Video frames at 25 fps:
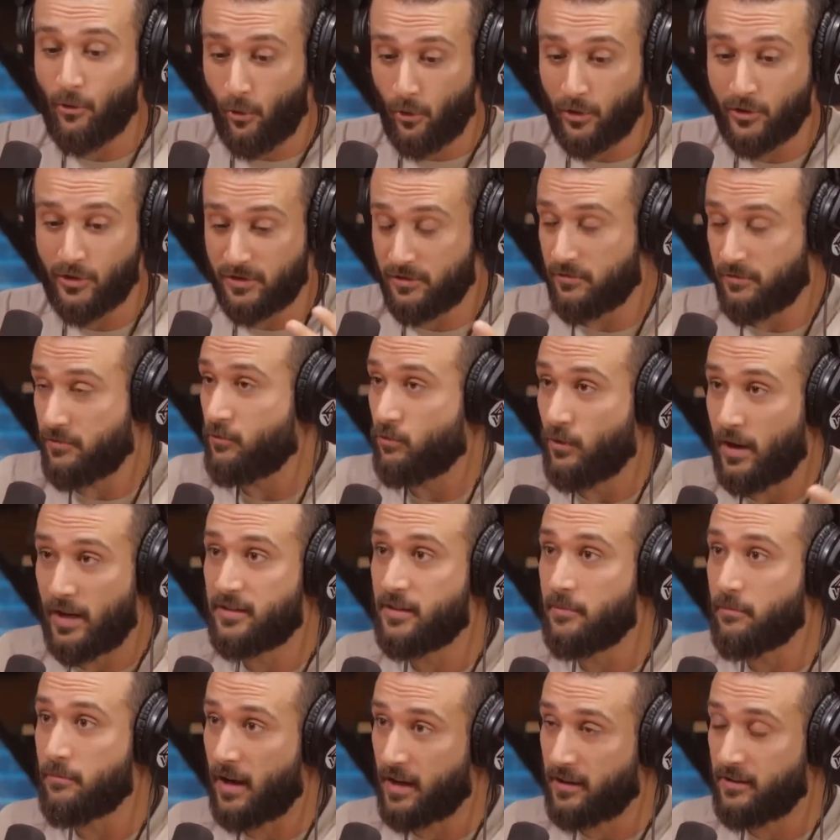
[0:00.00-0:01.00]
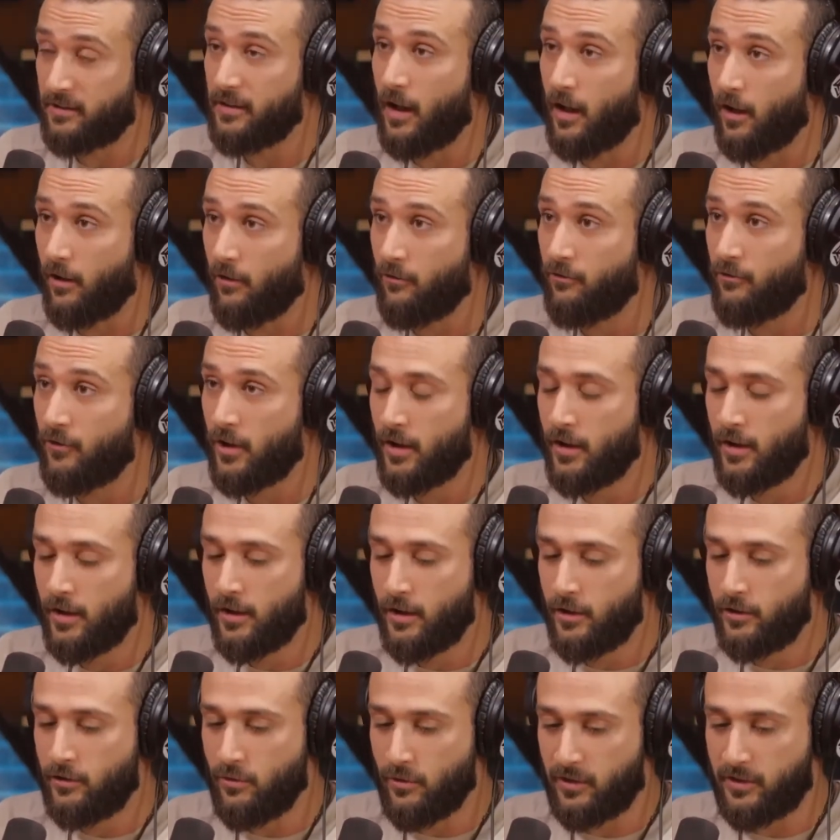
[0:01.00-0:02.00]
or just raise it myself
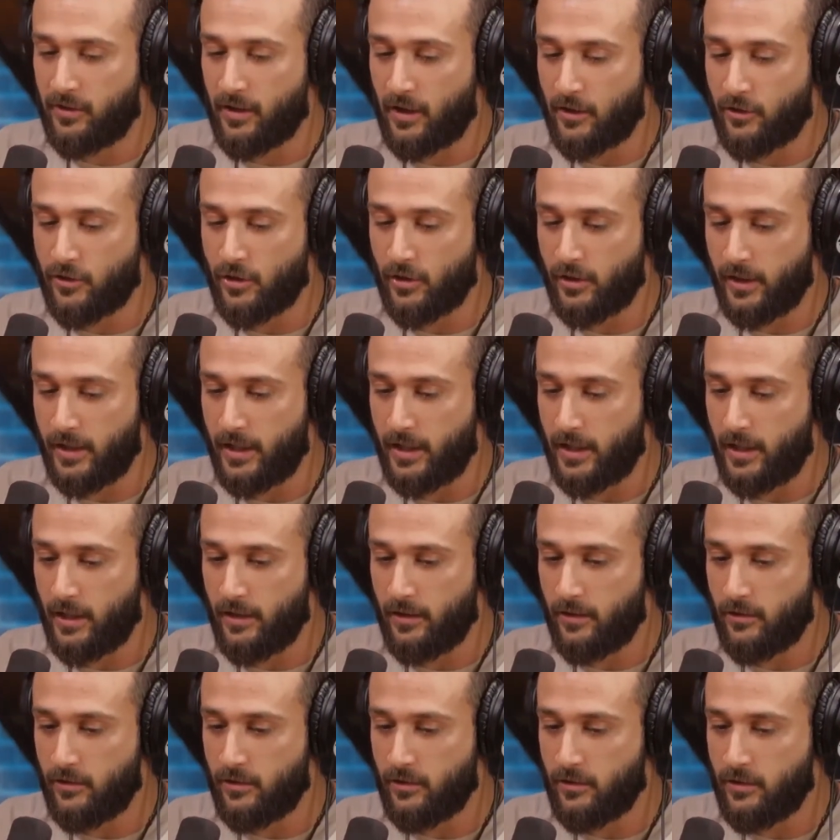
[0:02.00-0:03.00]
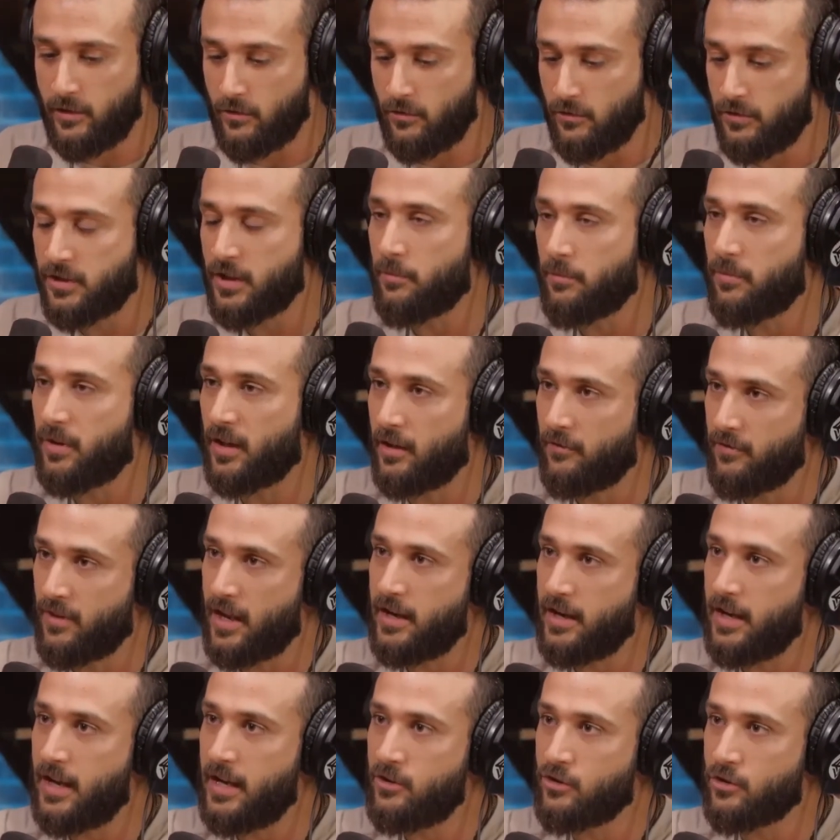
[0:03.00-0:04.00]
to essentially do something of
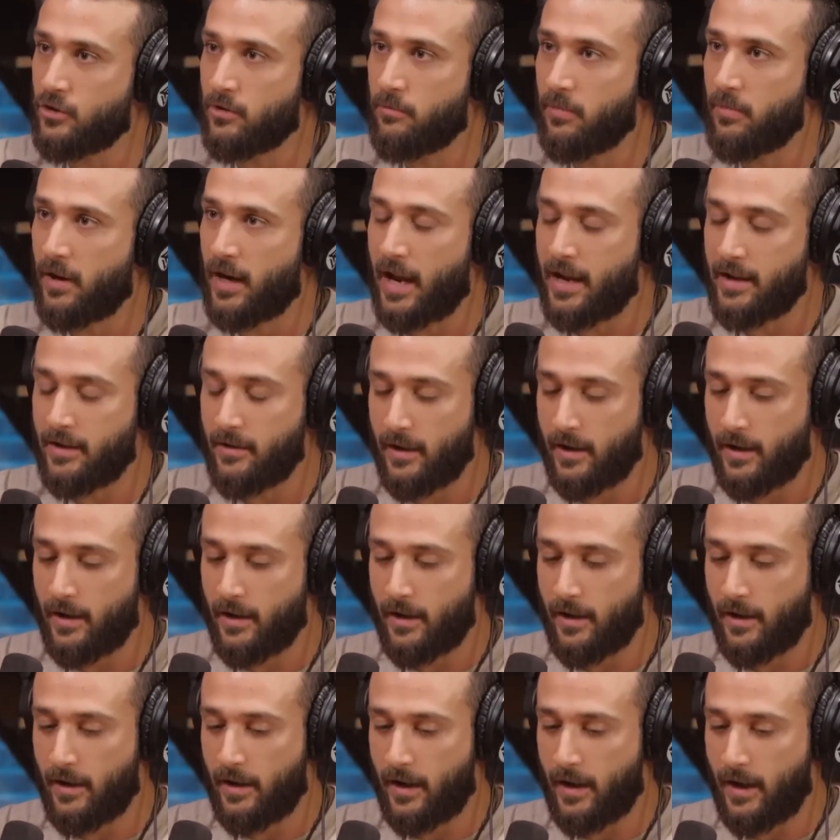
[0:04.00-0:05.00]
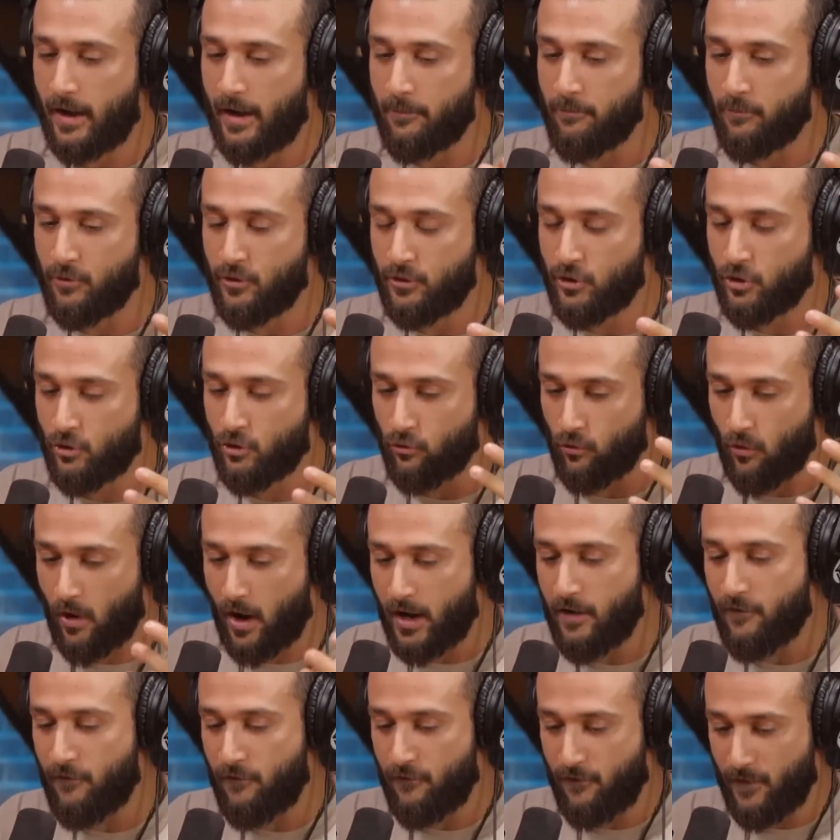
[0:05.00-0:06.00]
that nature. But I'm
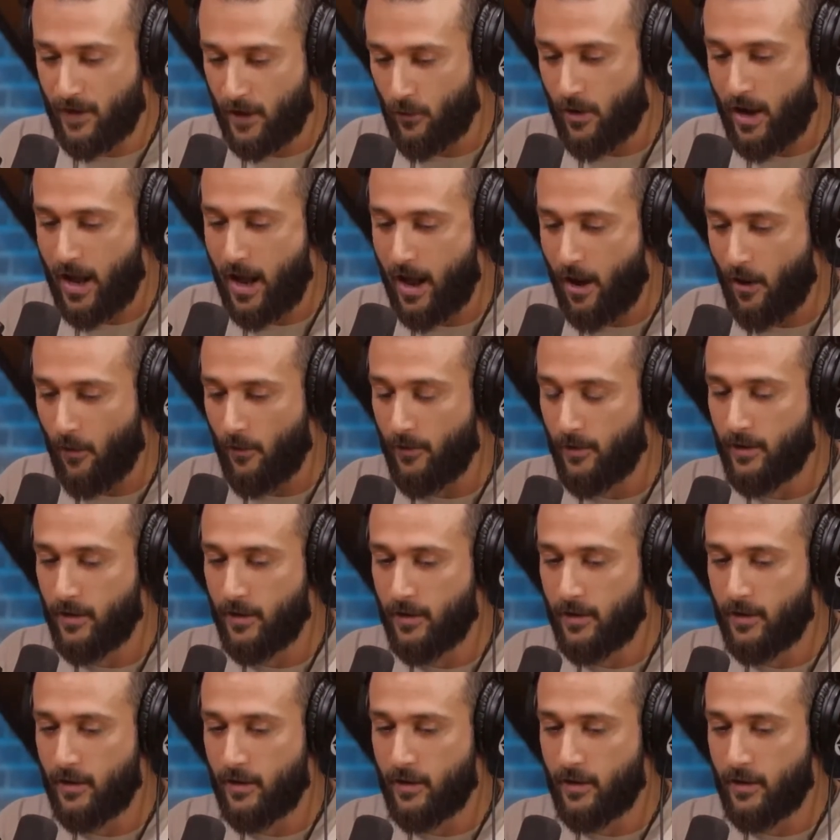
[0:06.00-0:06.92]
trying to figure out